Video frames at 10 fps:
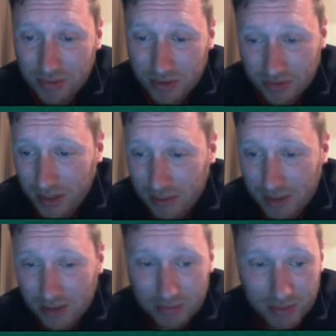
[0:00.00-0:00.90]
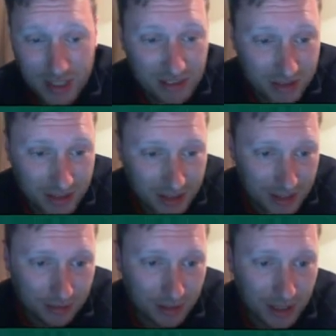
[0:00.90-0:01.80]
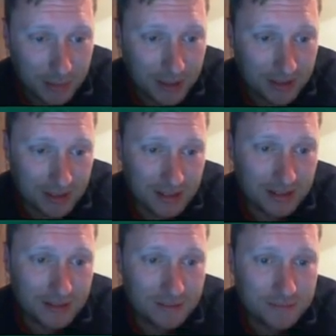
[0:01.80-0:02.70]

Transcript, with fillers: for him to leave, really, because there's.